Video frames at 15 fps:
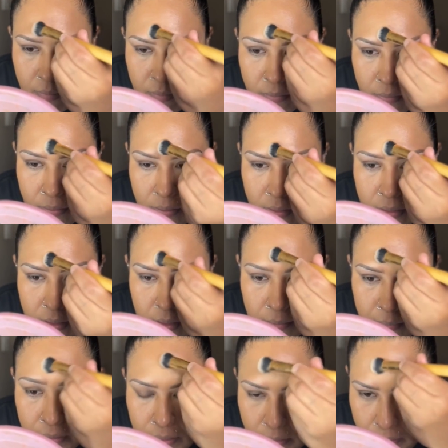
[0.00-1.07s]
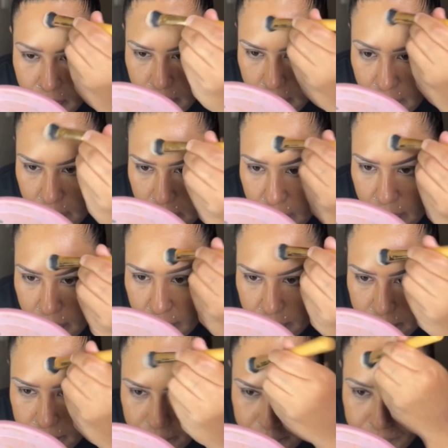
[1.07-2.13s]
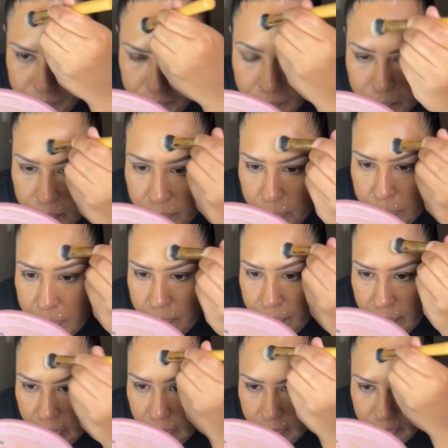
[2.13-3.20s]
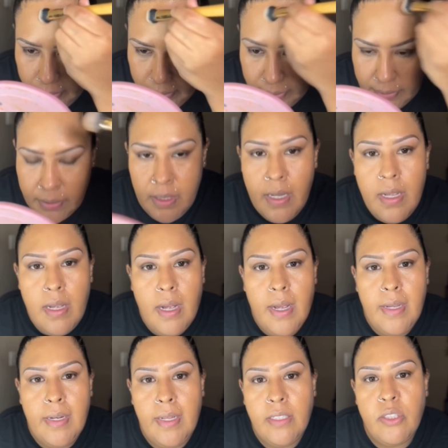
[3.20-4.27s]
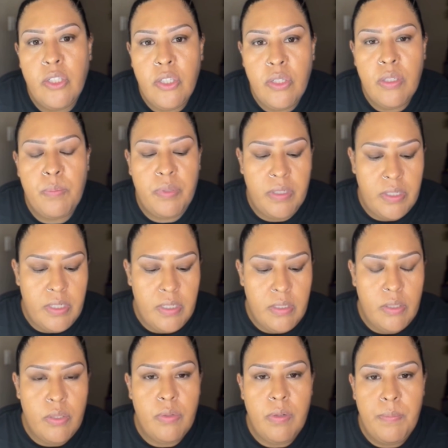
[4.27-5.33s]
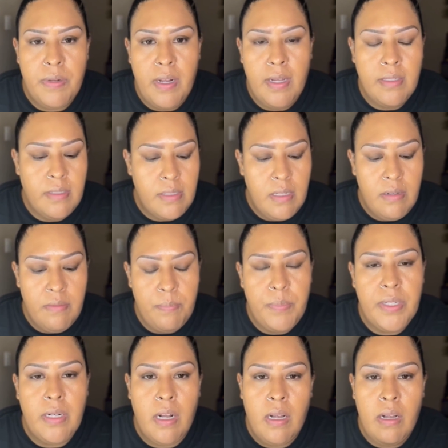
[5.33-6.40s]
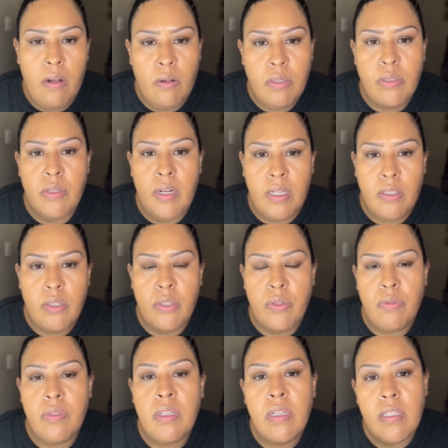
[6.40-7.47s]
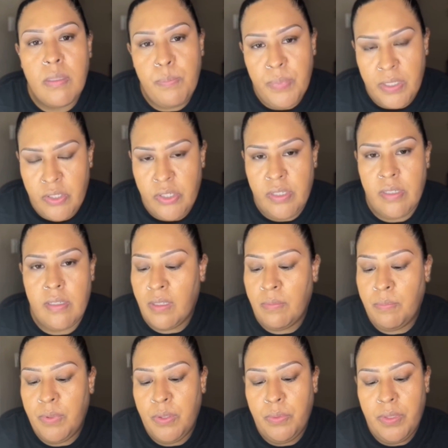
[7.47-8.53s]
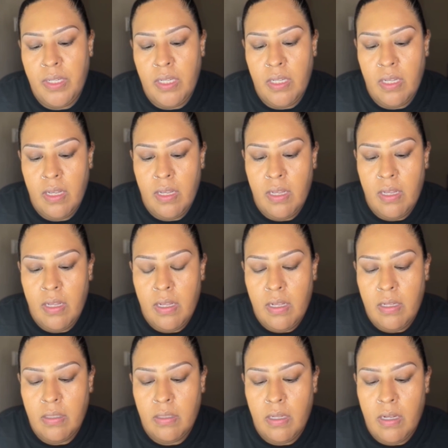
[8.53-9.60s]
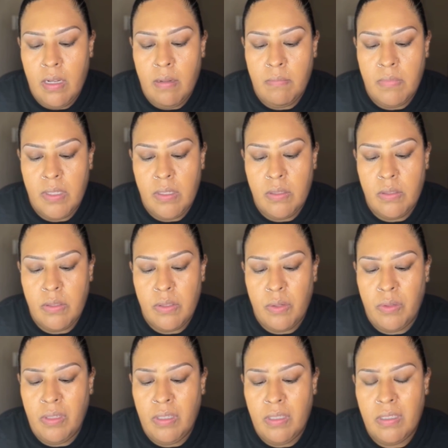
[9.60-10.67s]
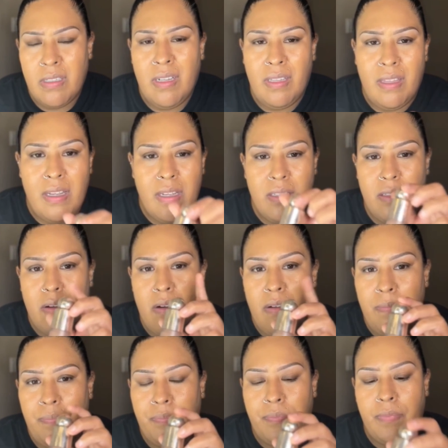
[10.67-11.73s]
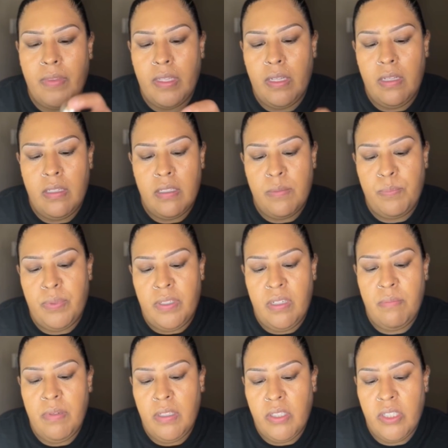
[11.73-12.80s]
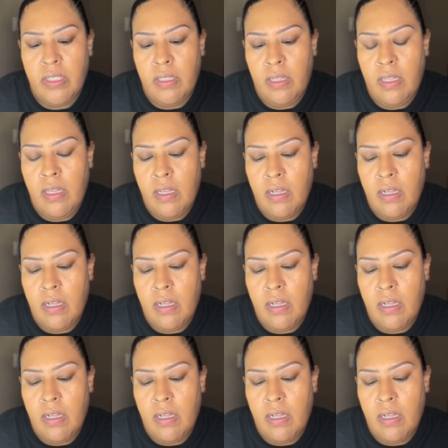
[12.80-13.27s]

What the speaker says: And same thing here. And again, I like to use brushes to apply stuff, but I also like to use sponges. Jes&beauty solid, I think it's called. It's pretty much the